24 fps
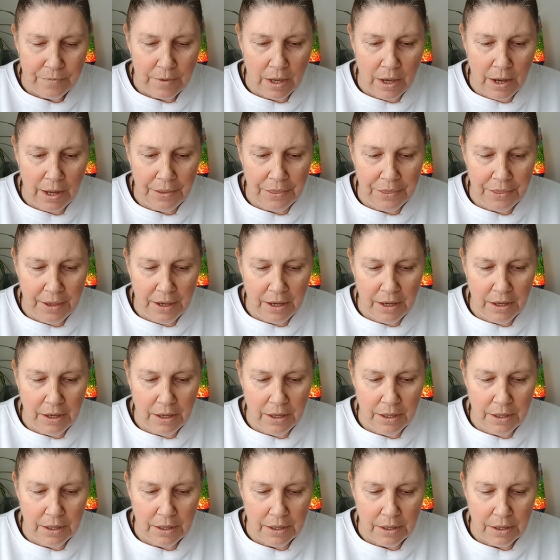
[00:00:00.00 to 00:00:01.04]
I
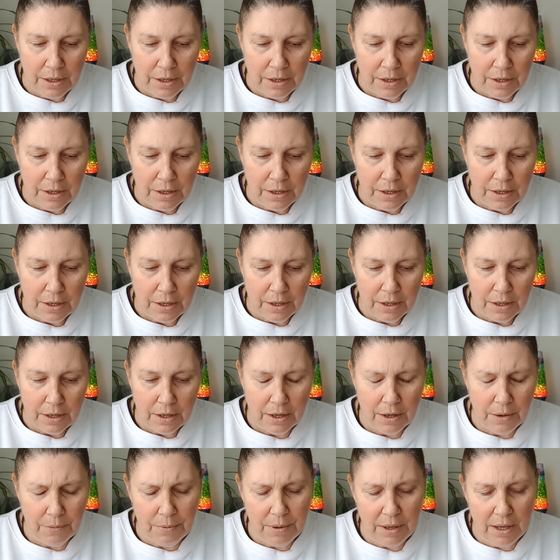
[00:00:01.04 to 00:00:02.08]
think,
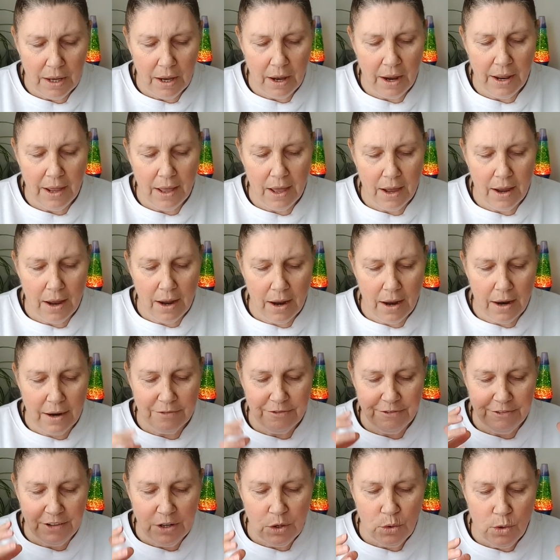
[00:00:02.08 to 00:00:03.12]
I, I
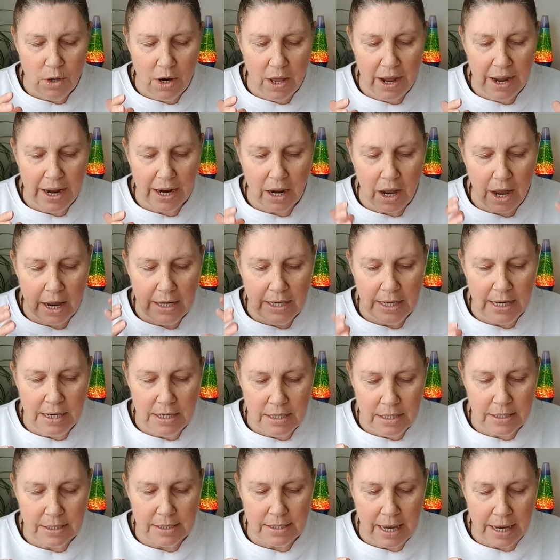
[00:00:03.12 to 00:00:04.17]
feel like I need
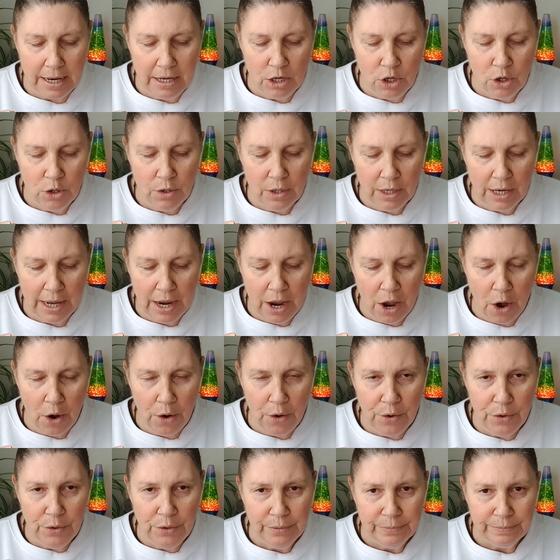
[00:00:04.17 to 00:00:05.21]
to say to you,
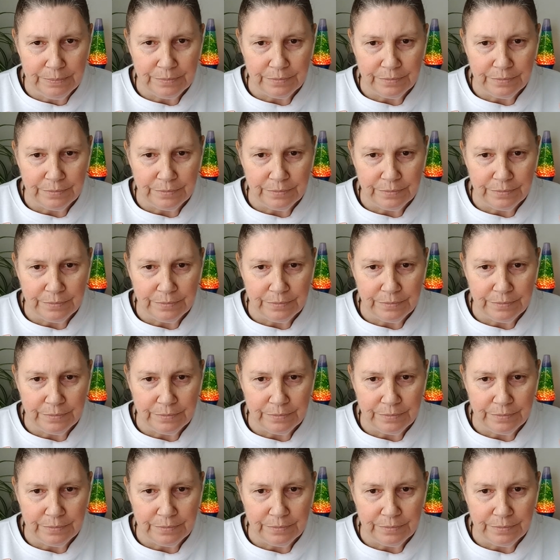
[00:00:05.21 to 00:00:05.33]
Leo,